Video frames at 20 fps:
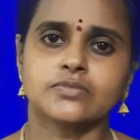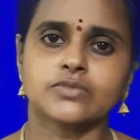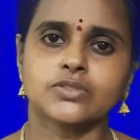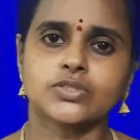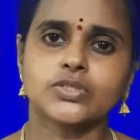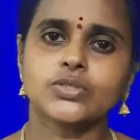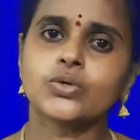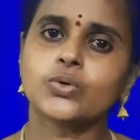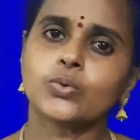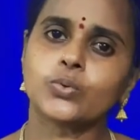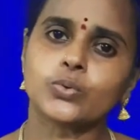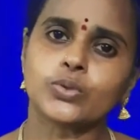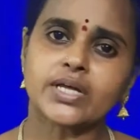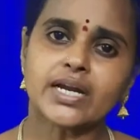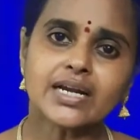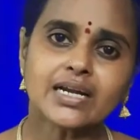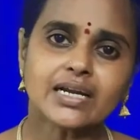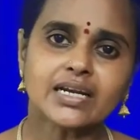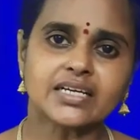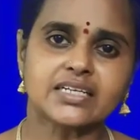So
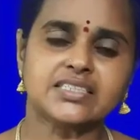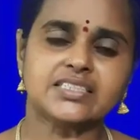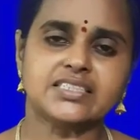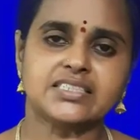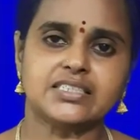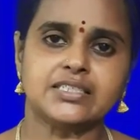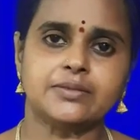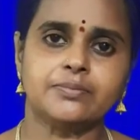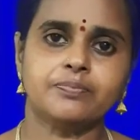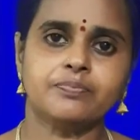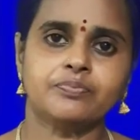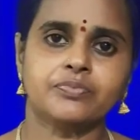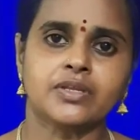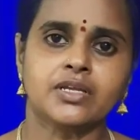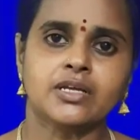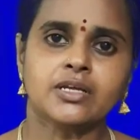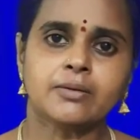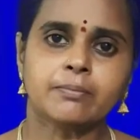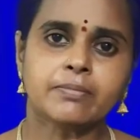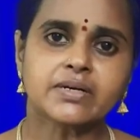that lexeme
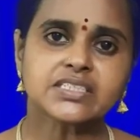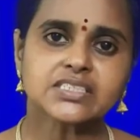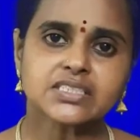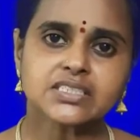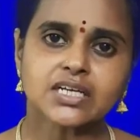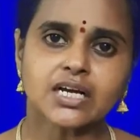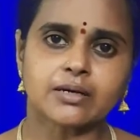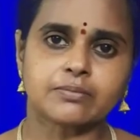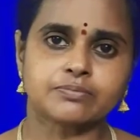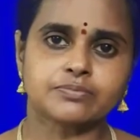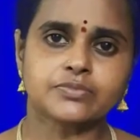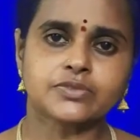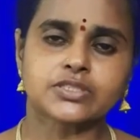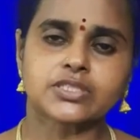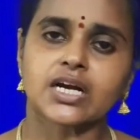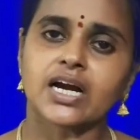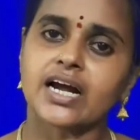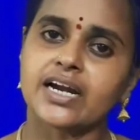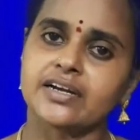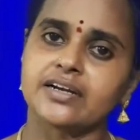must come
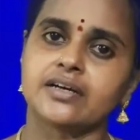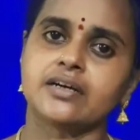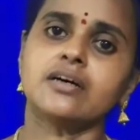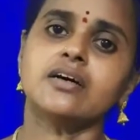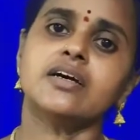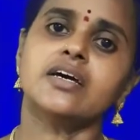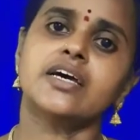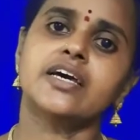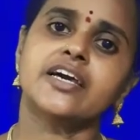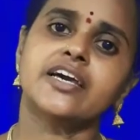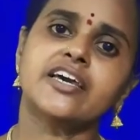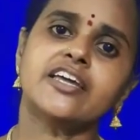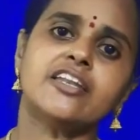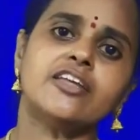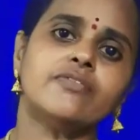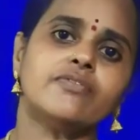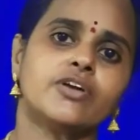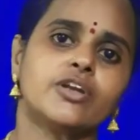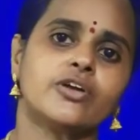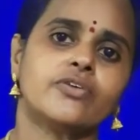under any
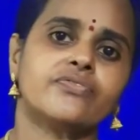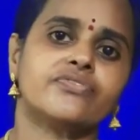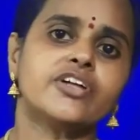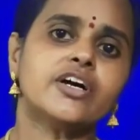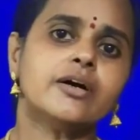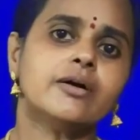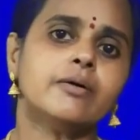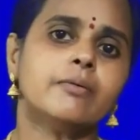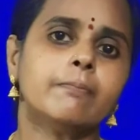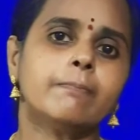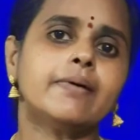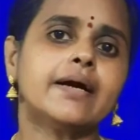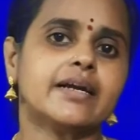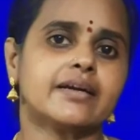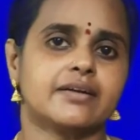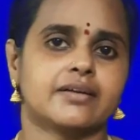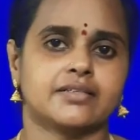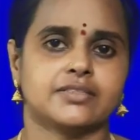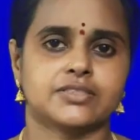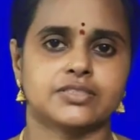one of the
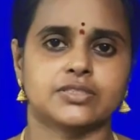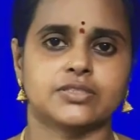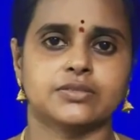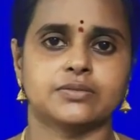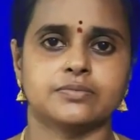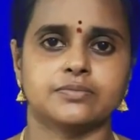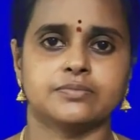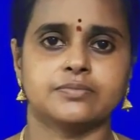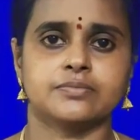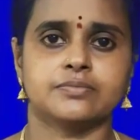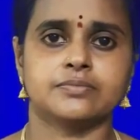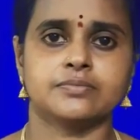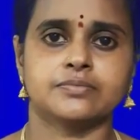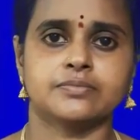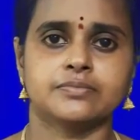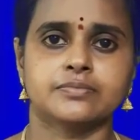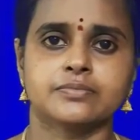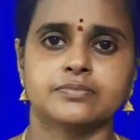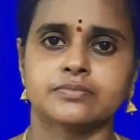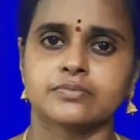patterns.
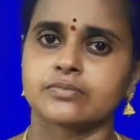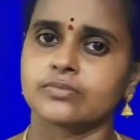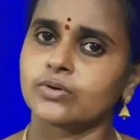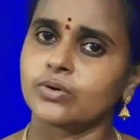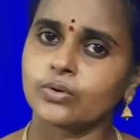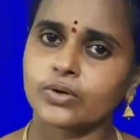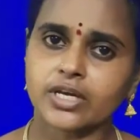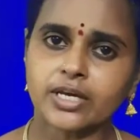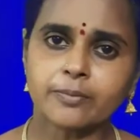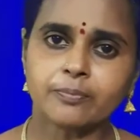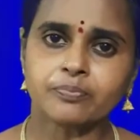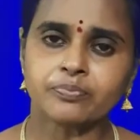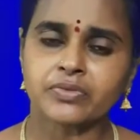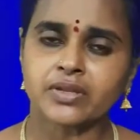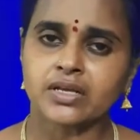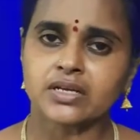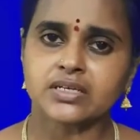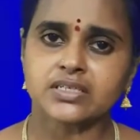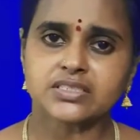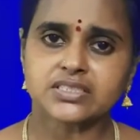Okay?
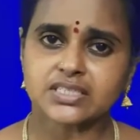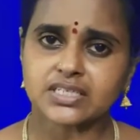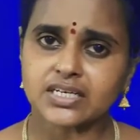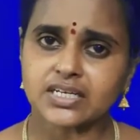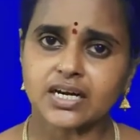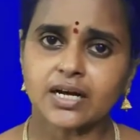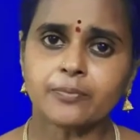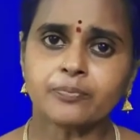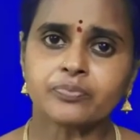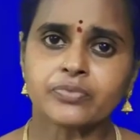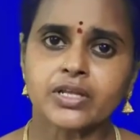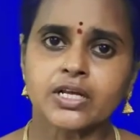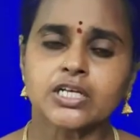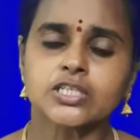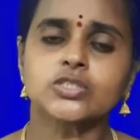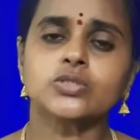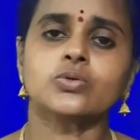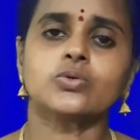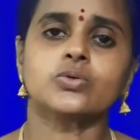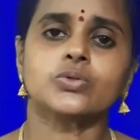Is it clear?
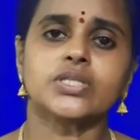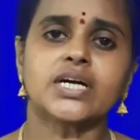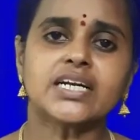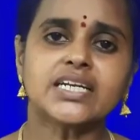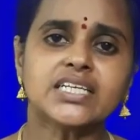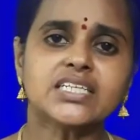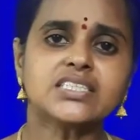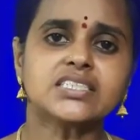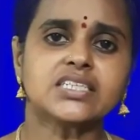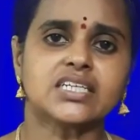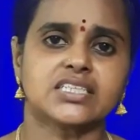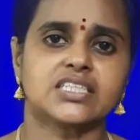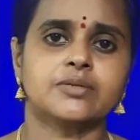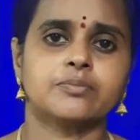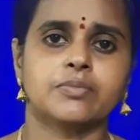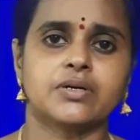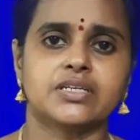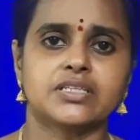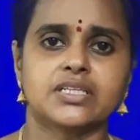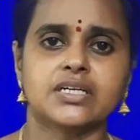So that is nothing
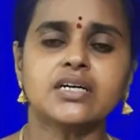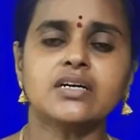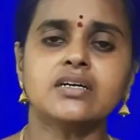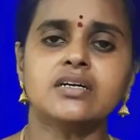but the